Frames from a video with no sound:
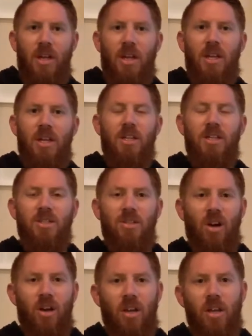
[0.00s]
he is
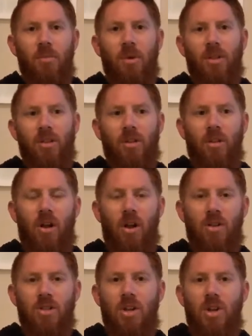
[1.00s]
talking about the
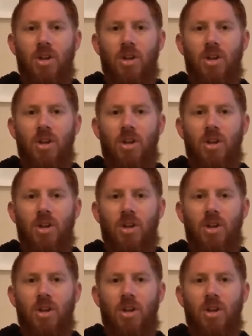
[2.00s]
lost.